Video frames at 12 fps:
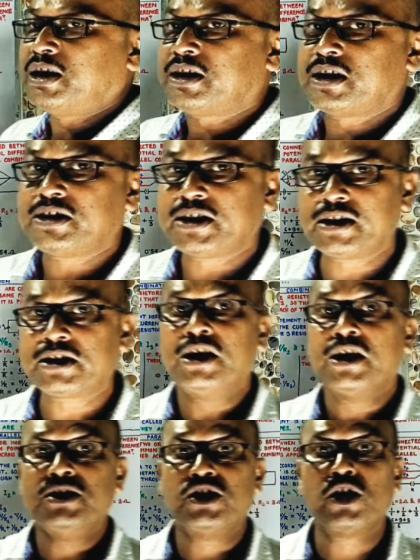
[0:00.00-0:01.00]
resistance
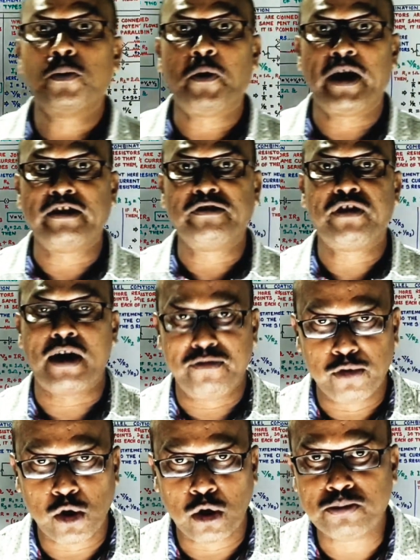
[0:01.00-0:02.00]
0.54
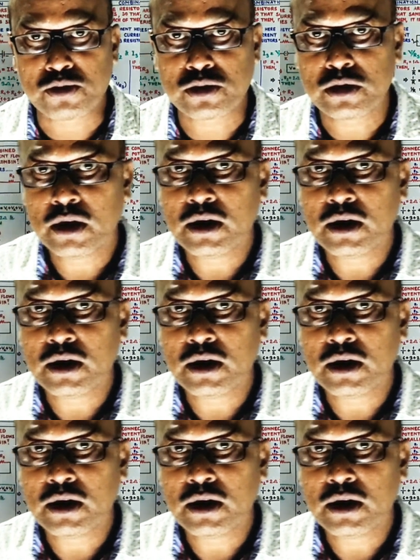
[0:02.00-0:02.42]
ohms.